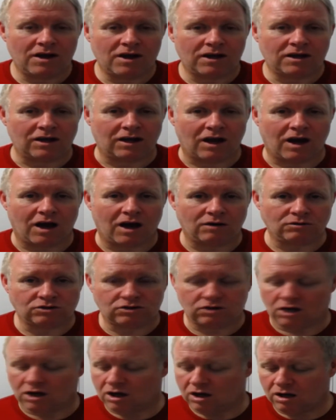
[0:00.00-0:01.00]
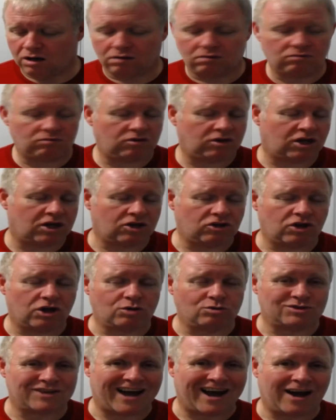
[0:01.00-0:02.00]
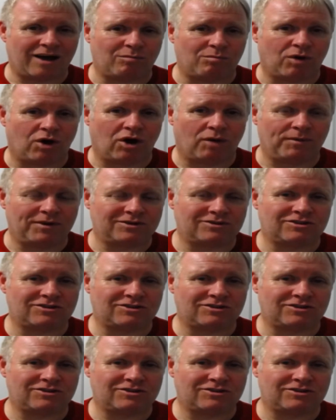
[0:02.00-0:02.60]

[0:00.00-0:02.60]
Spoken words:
You know, so you can use that at the moment